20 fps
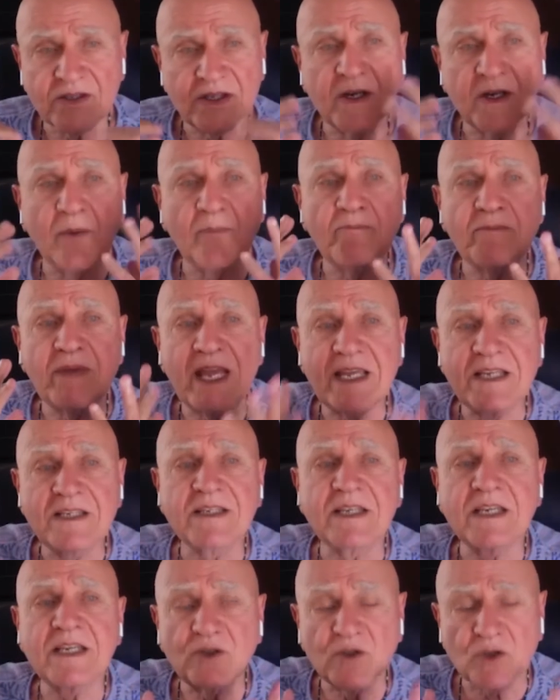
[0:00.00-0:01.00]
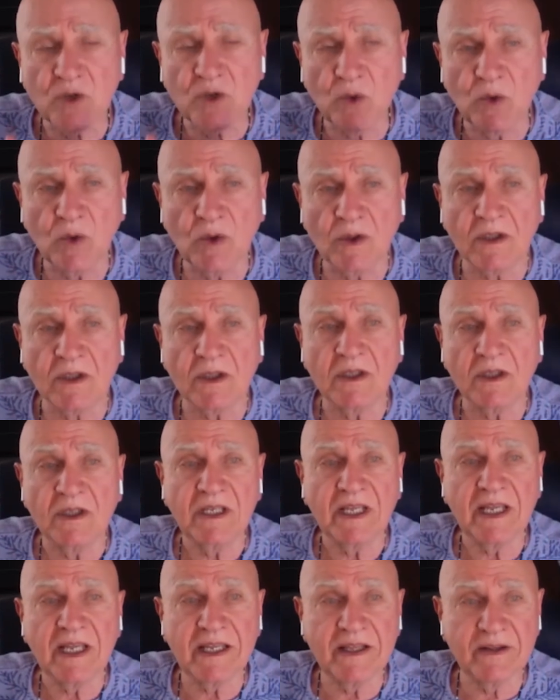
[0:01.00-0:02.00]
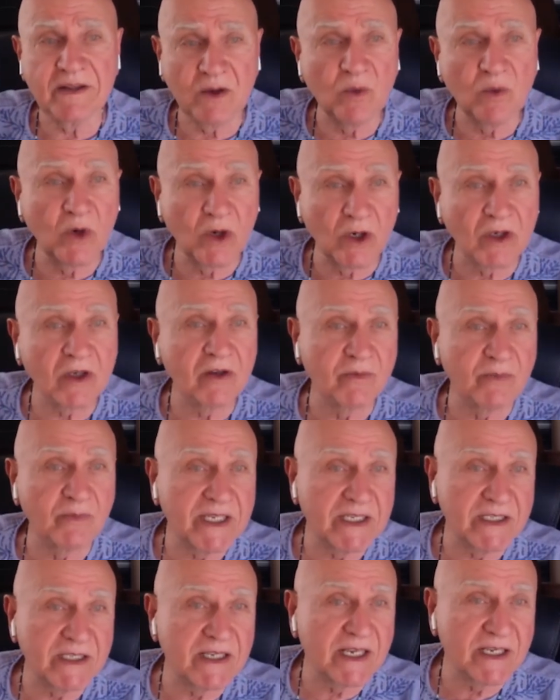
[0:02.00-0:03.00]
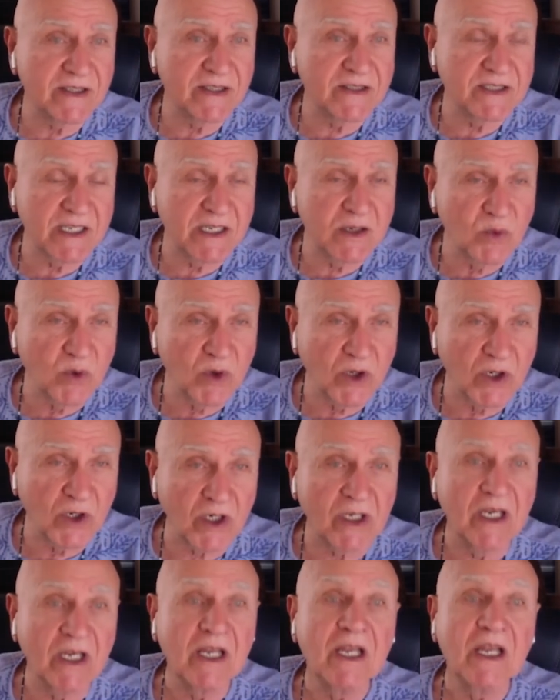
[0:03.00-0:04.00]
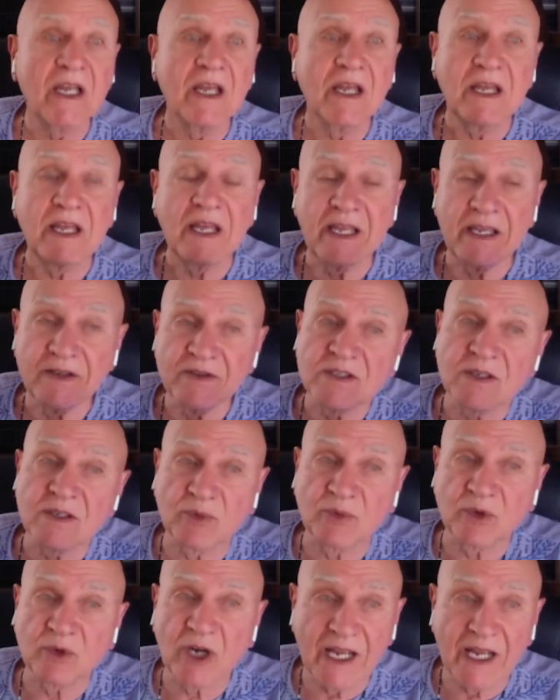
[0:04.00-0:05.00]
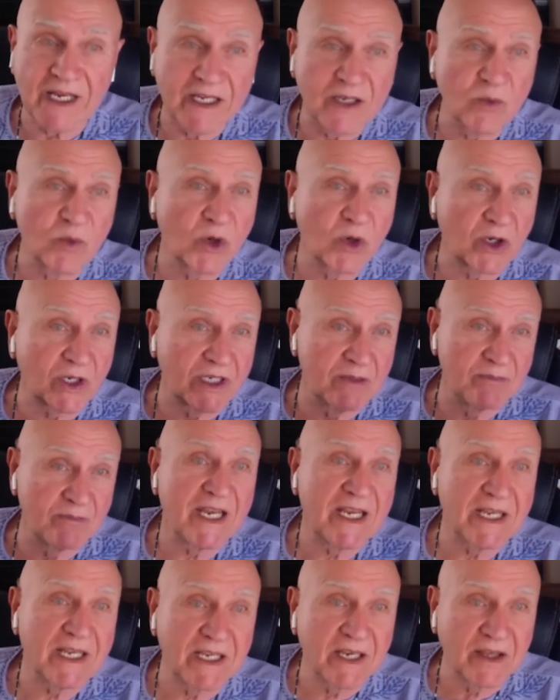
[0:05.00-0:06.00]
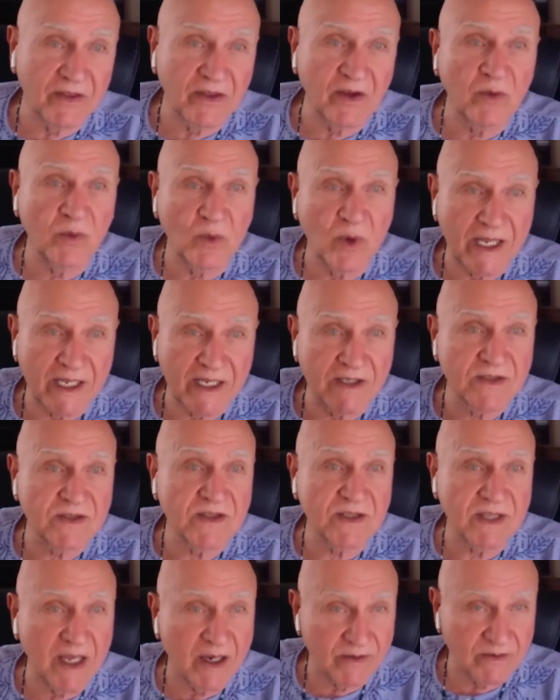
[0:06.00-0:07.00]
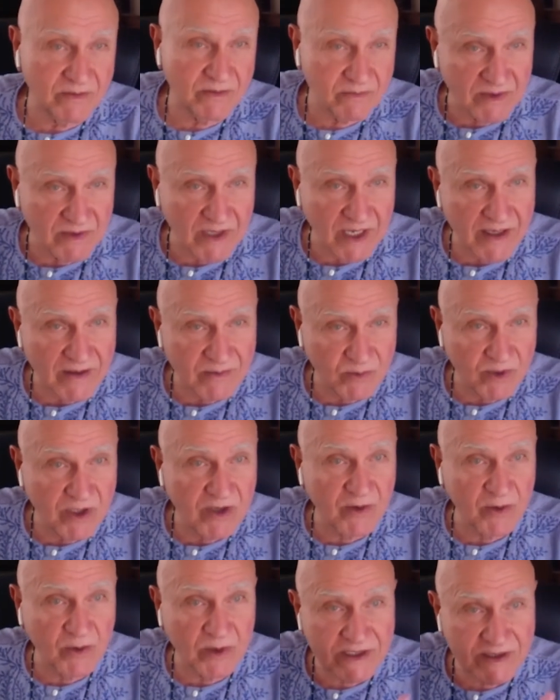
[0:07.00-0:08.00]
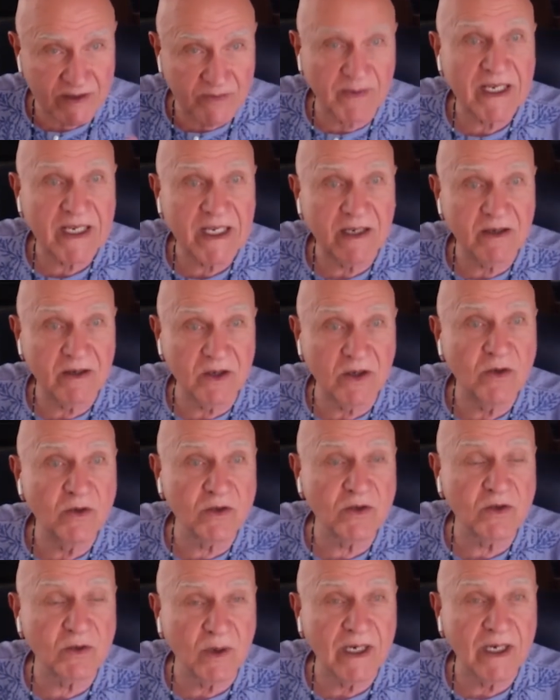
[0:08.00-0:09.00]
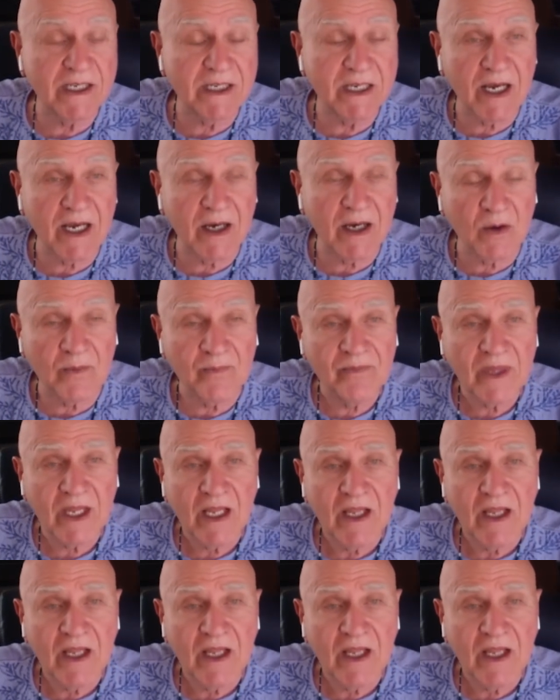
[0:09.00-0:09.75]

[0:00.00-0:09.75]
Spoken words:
an amazing tool in the work of PTSD work, in sobriety work, in many other ways that it's being used right now.